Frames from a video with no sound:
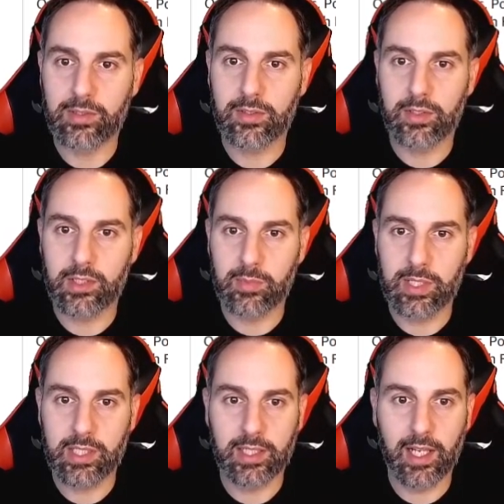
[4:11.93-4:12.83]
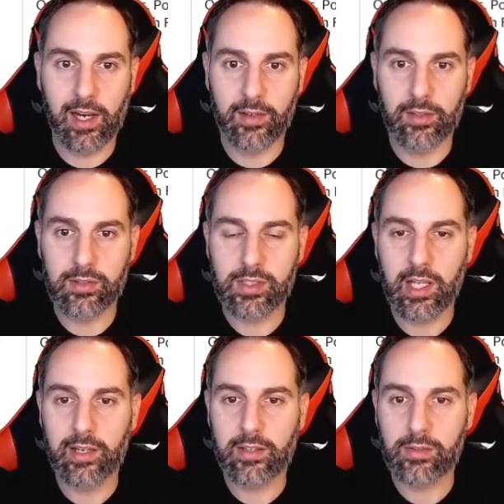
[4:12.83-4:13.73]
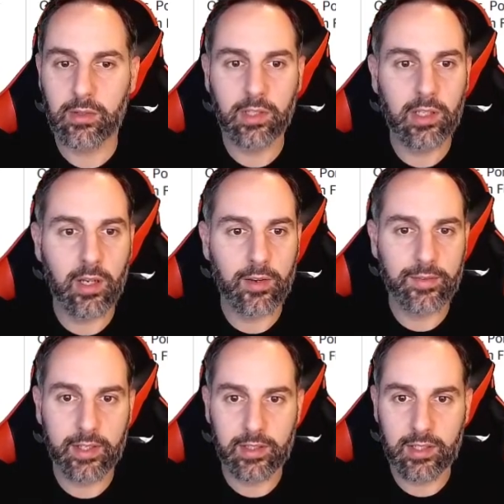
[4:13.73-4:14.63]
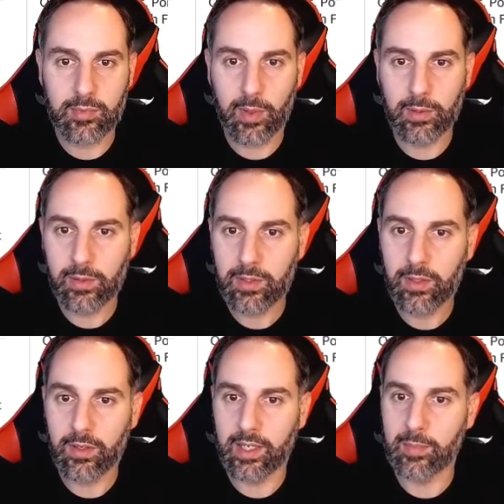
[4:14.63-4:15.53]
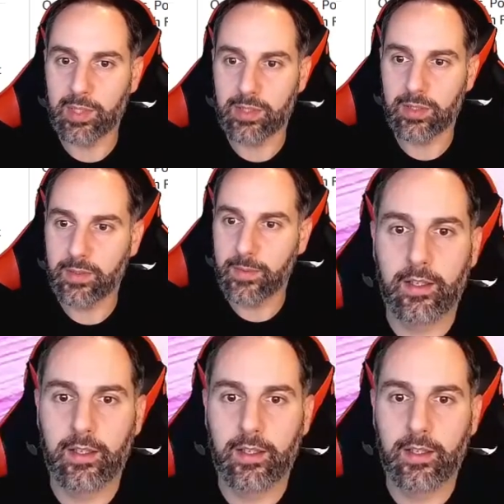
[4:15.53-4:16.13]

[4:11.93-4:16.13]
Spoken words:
So this means that there are no sellers currently offering this product on Amazon.